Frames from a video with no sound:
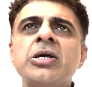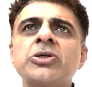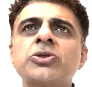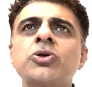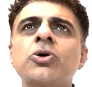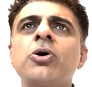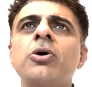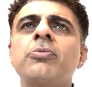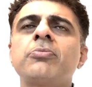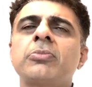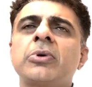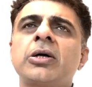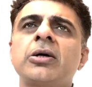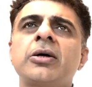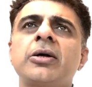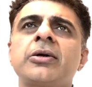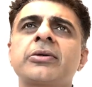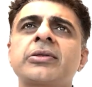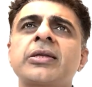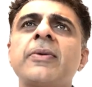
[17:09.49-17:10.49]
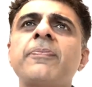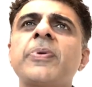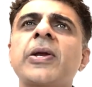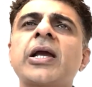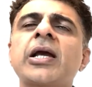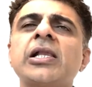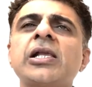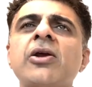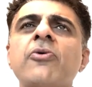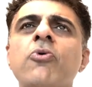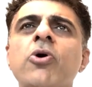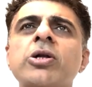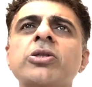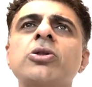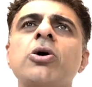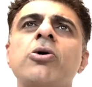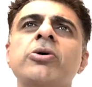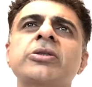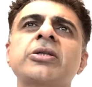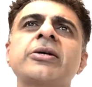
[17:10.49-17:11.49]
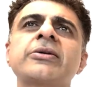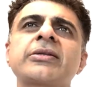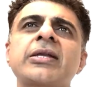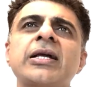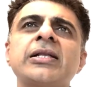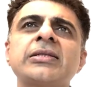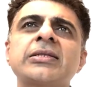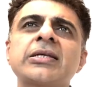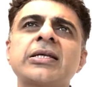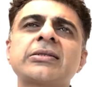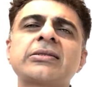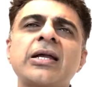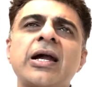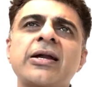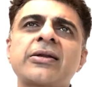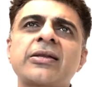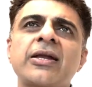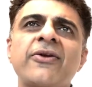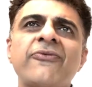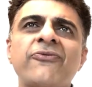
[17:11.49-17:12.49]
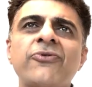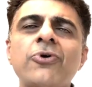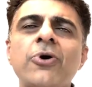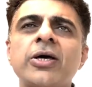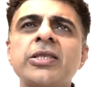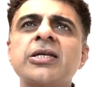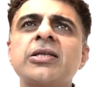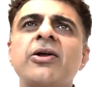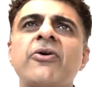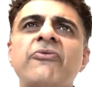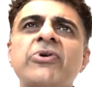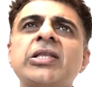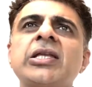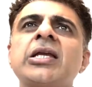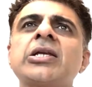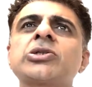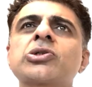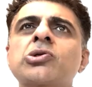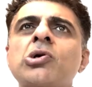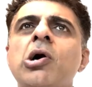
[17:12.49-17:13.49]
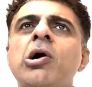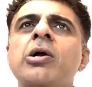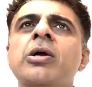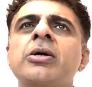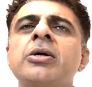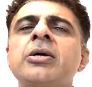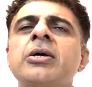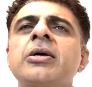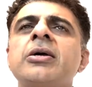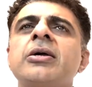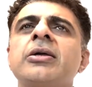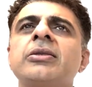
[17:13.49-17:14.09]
So typically what the author tells is that if you are in a winning stock,